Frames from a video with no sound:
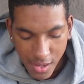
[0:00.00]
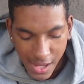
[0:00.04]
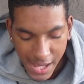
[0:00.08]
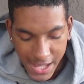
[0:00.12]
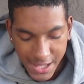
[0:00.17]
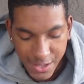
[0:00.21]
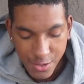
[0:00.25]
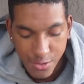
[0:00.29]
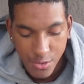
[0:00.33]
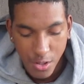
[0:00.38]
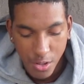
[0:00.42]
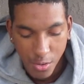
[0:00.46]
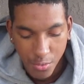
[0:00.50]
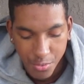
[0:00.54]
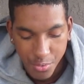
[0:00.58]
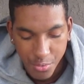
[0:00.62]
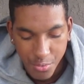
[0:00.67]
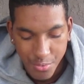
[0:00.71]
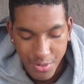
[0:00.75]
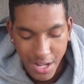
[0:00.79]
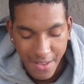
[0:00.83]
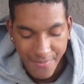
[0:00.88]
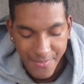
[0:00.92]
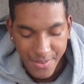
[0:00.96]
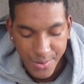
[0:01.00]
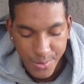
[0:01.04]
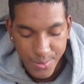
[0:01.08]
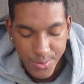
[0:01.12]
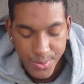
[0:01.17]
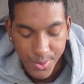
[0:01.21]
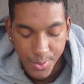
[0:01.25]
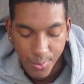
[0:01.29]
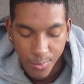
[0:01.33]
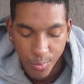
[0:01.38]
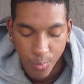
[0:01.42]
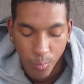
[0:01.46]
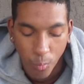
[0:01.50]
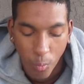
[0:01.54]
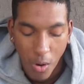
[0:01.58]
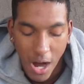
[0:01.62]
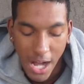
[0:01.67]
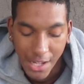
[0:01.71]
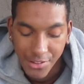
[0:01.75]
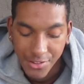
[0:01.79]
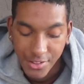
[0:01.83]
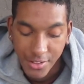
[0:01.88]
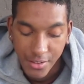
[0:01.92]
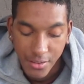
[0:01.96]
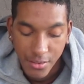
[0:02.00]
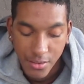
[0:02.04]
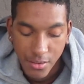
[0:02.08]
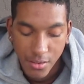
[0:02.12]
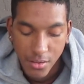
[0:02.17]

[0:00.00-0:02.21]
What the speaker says: and you don't do nothing. You just watch it.